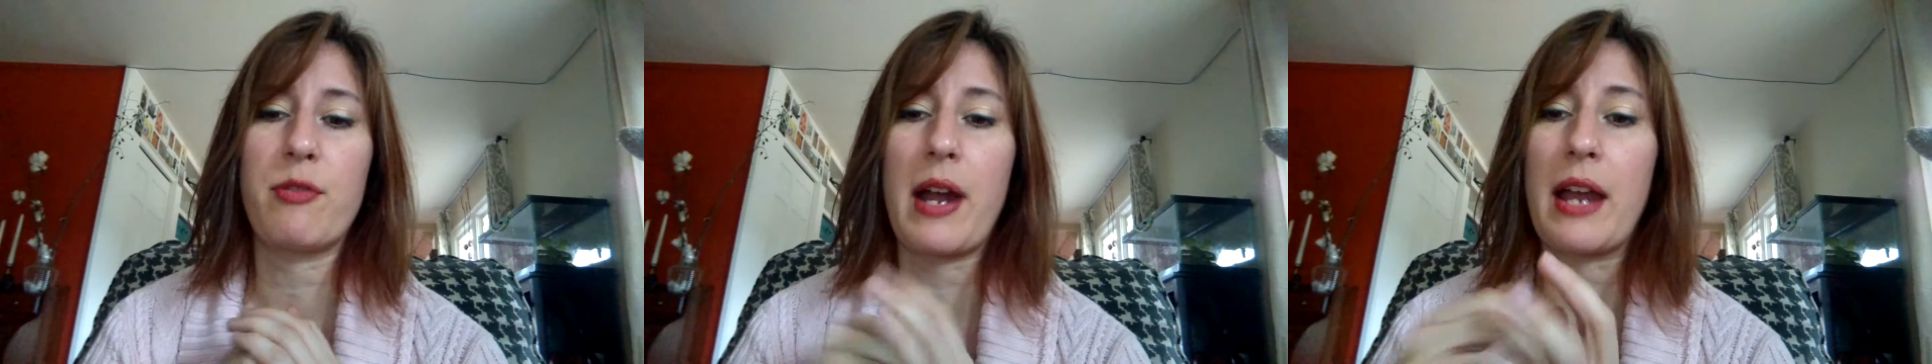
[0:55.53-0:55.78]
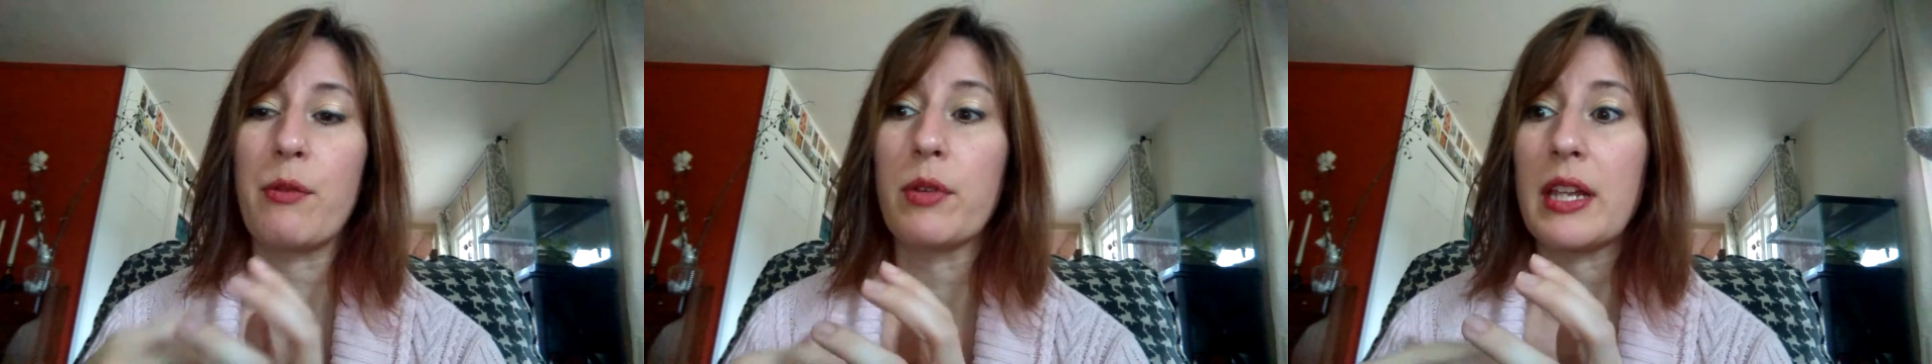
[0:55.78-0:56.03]

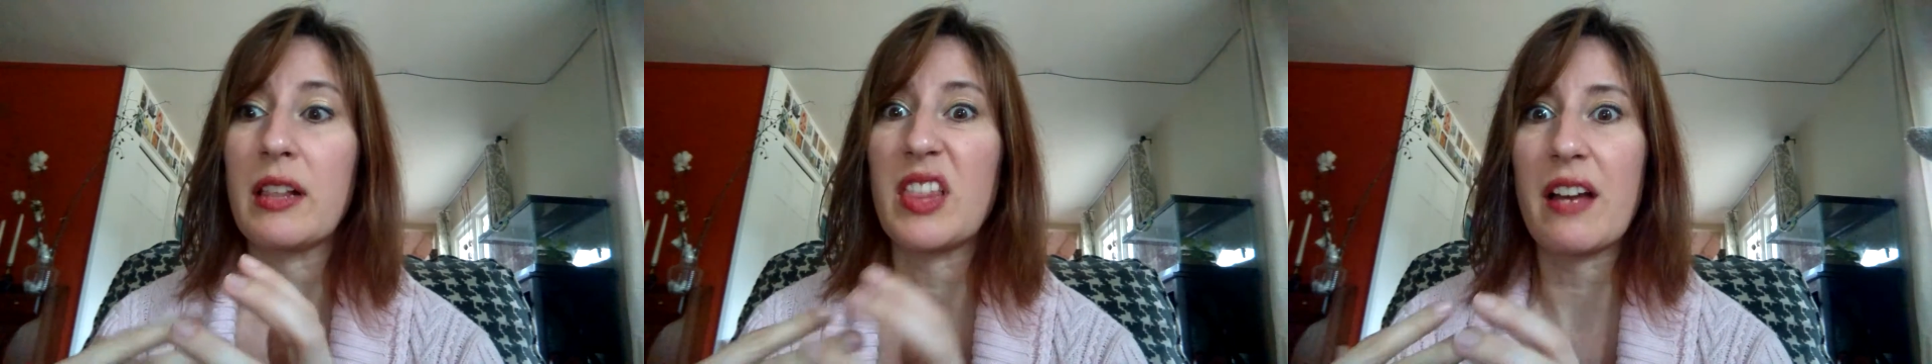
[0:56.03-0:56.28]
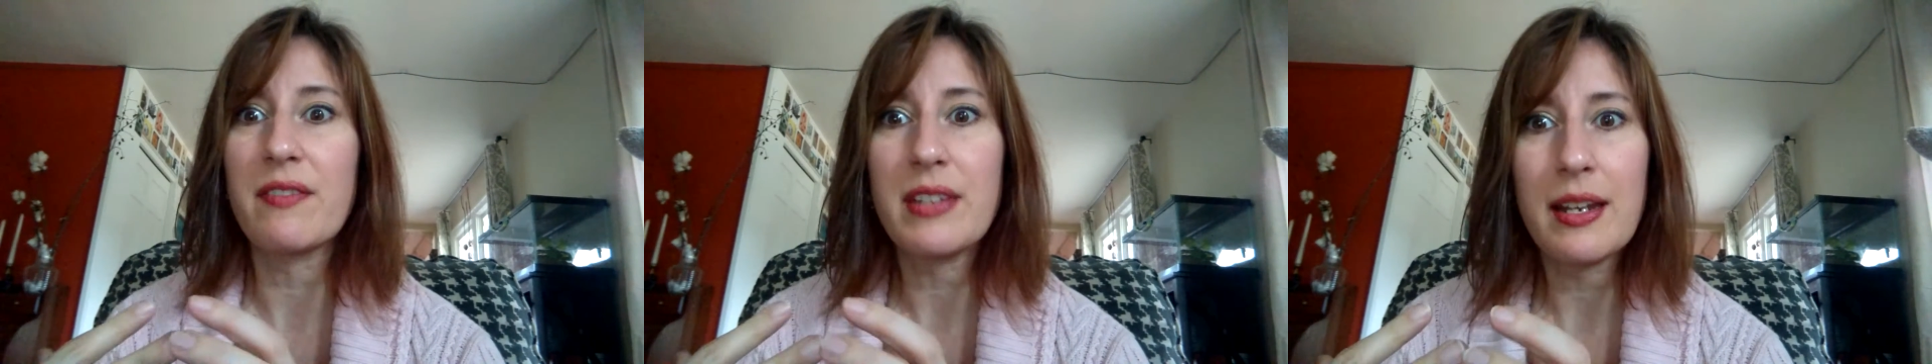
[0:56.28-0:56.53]
where I really
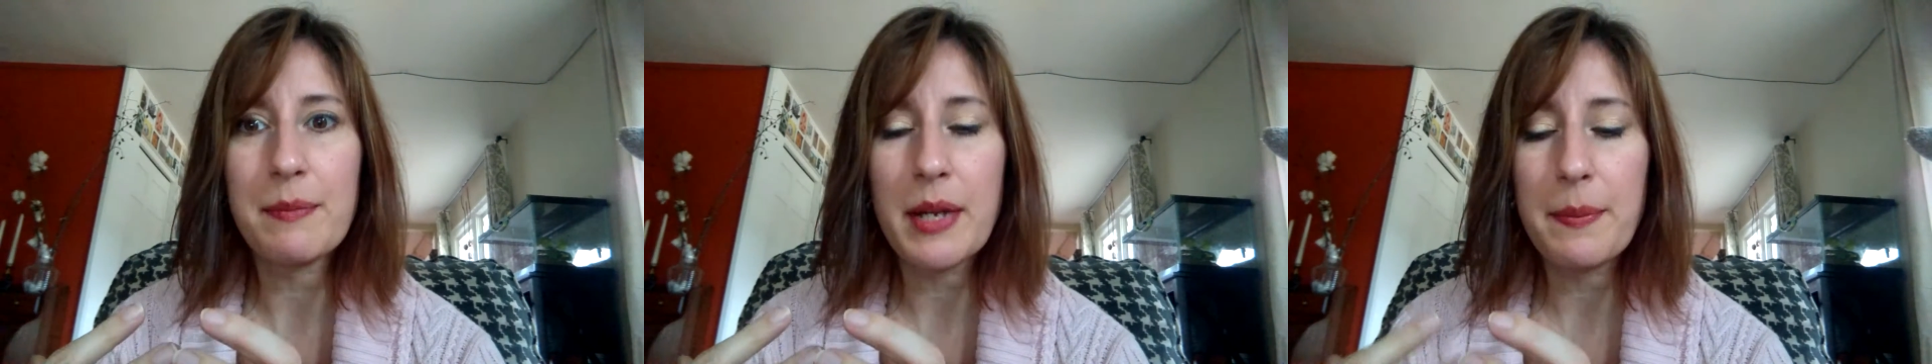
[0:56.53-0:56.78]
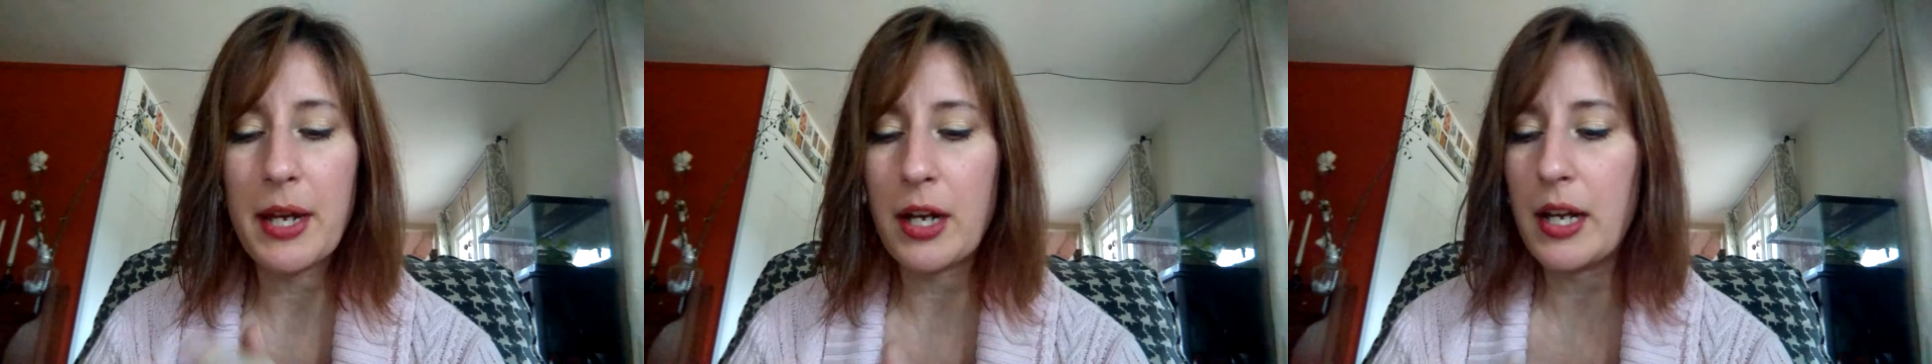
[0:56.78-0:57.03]
loved getting
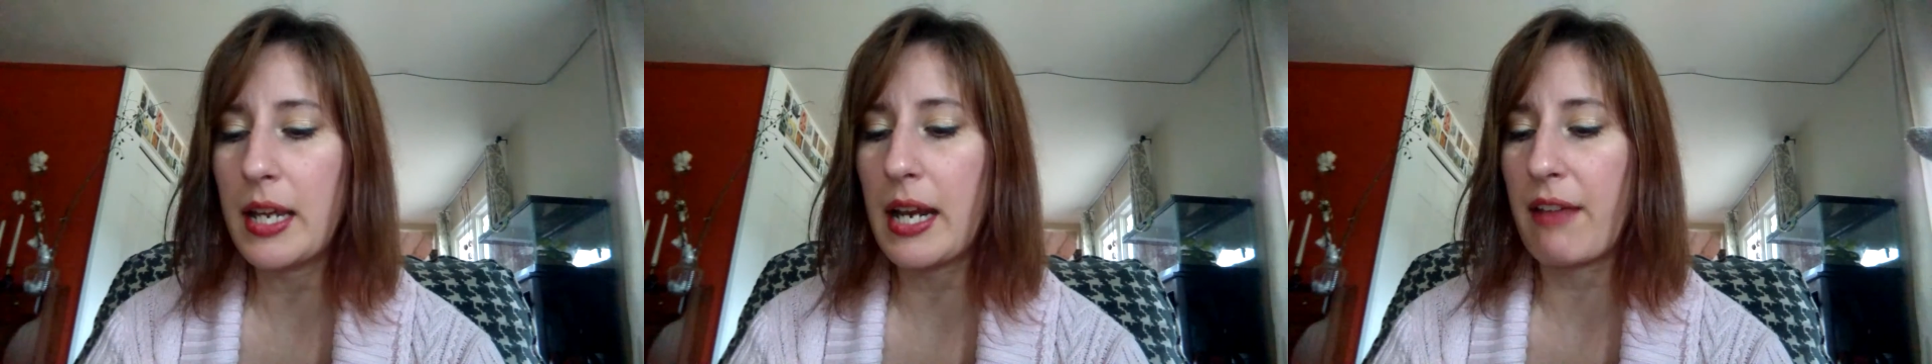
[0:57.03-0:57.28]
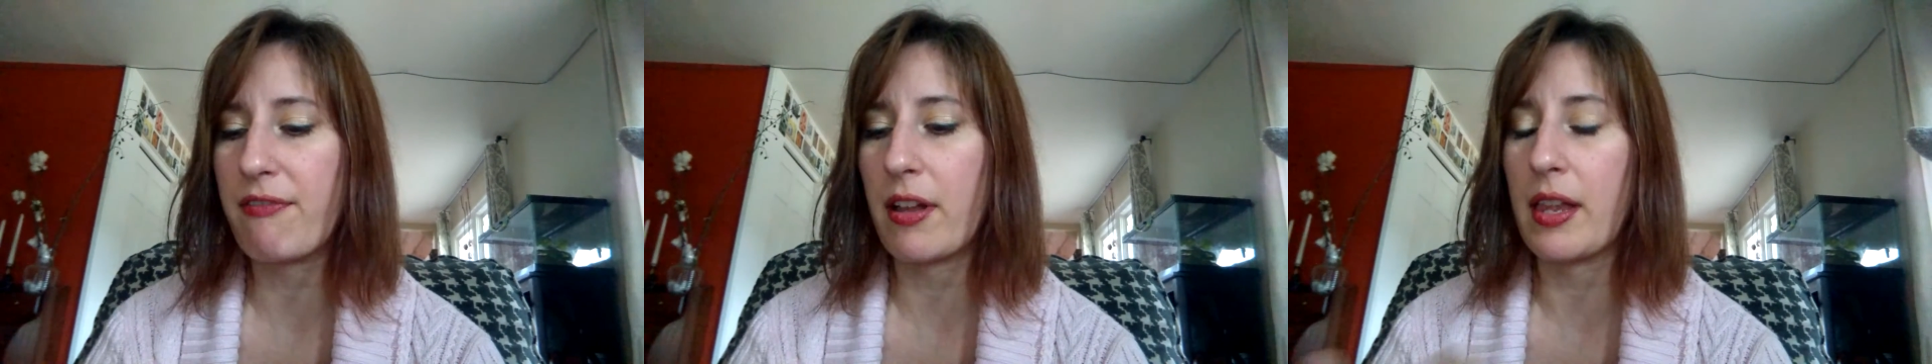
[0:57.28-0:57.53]
my period.
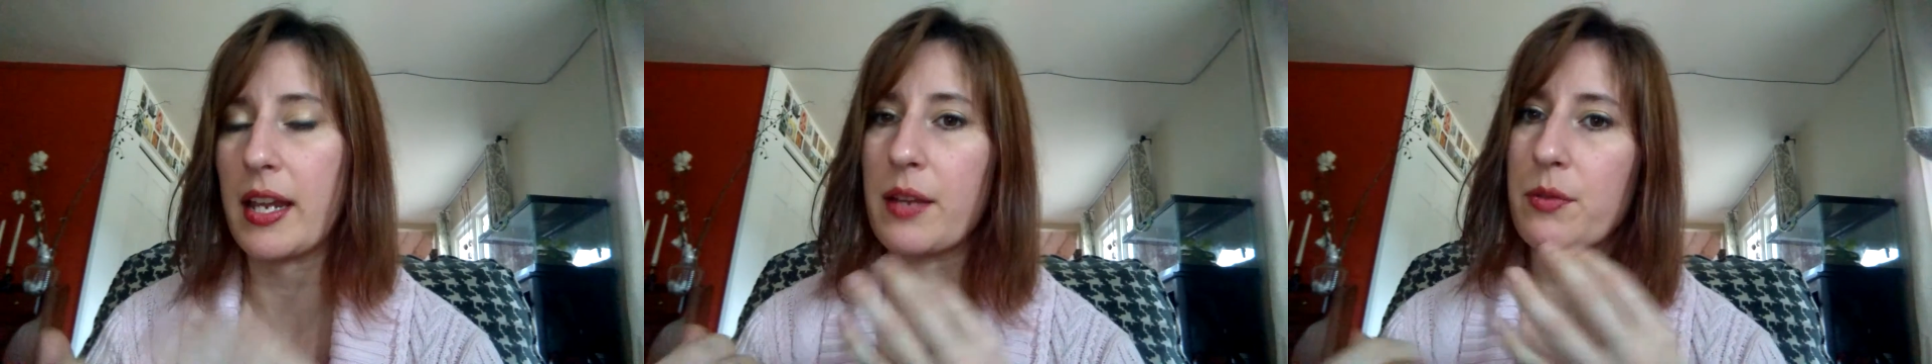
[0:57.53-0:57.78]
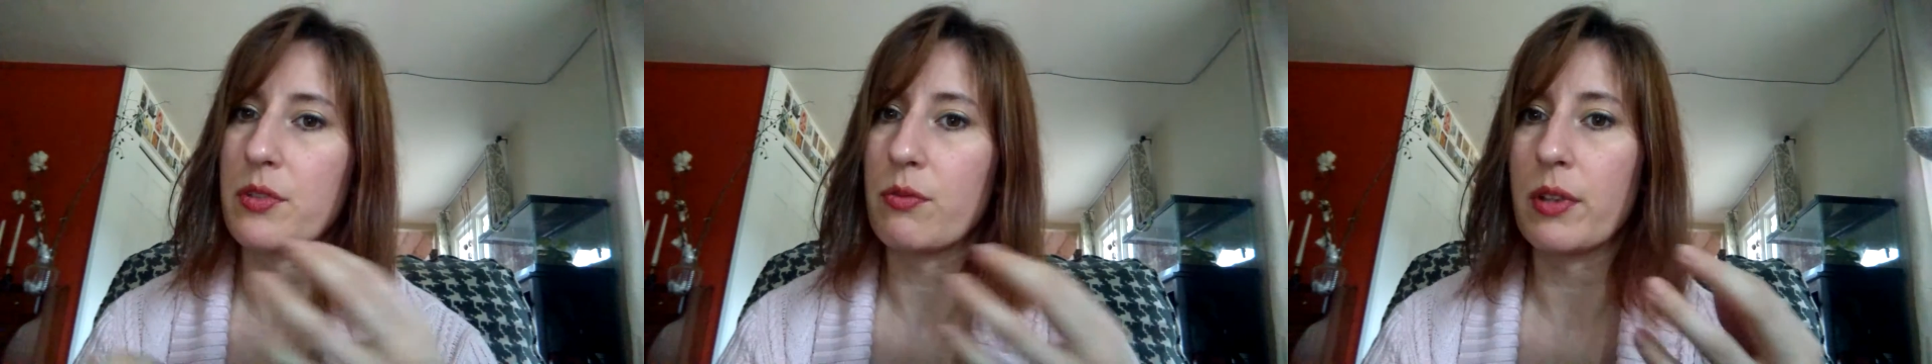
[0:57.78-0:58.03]
I felt like
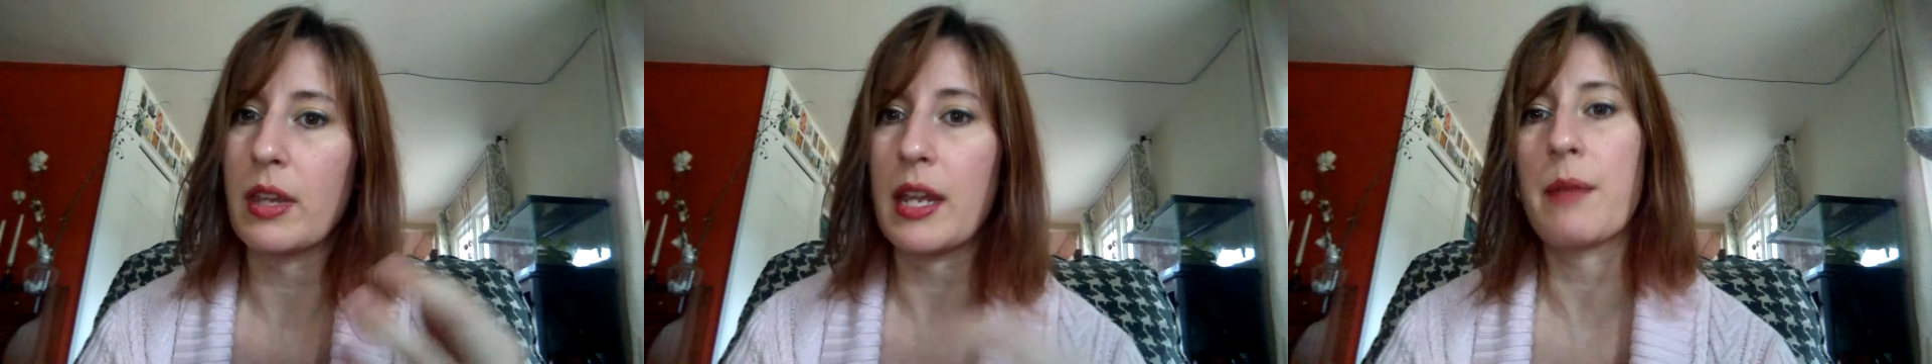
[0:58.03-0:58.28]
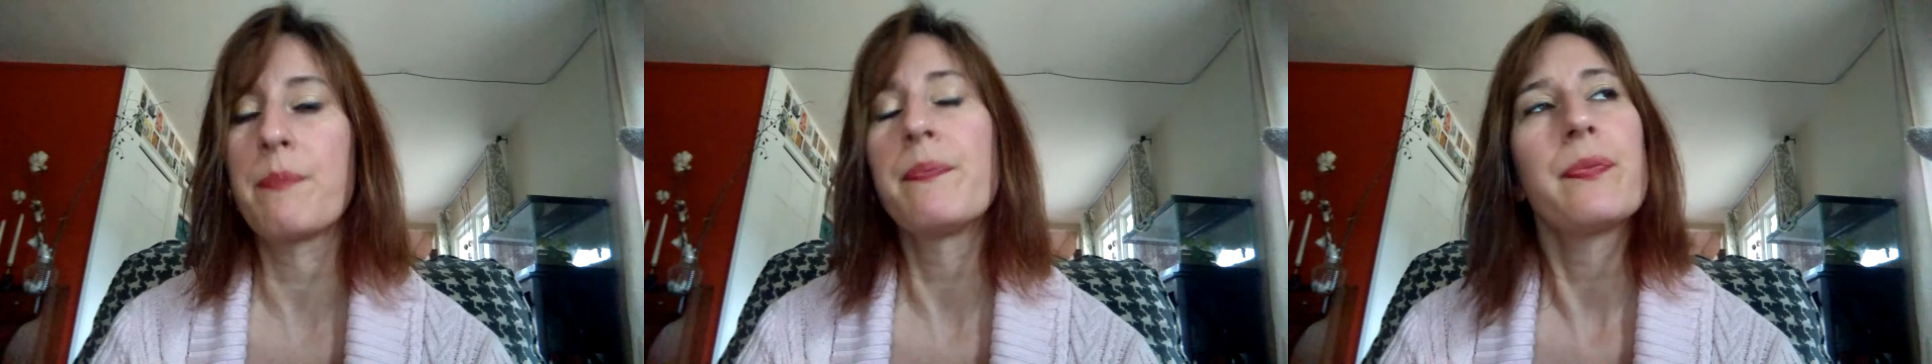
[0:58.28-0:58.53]
it was really...